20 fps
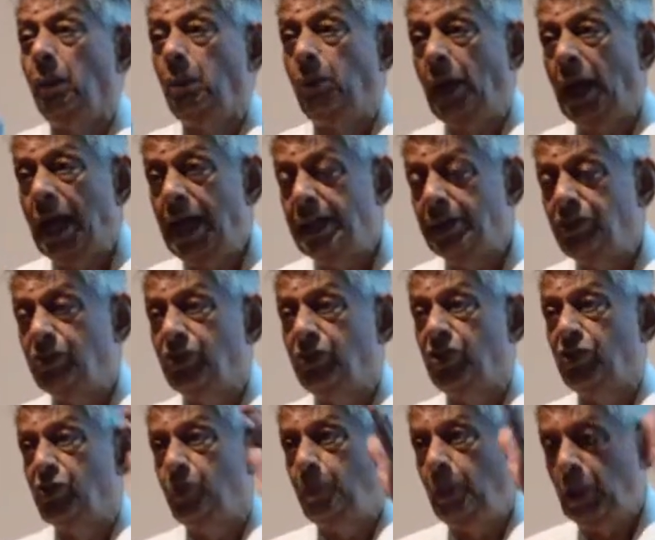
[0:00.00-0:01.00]
Plans,
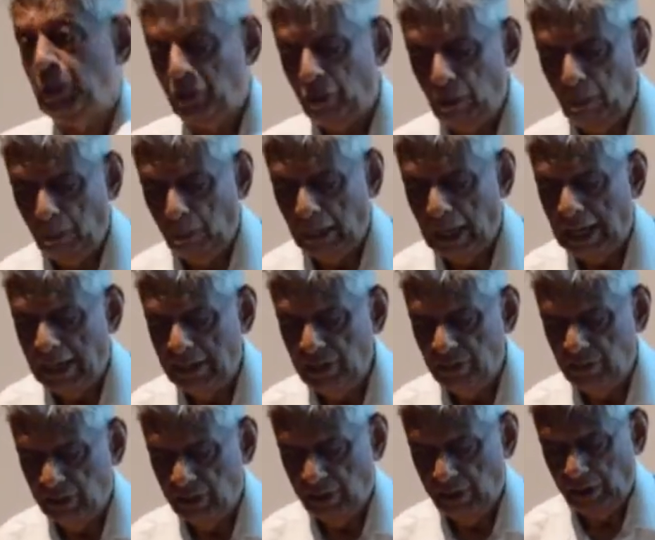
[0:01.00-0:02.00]
the spatial
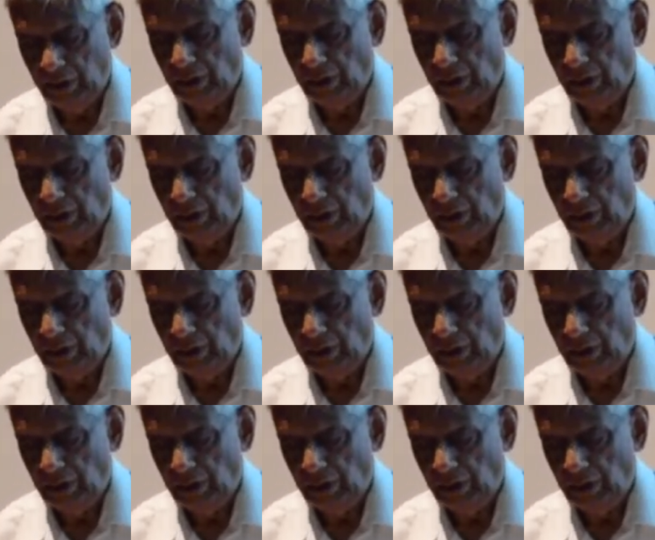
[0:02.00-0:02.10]
plans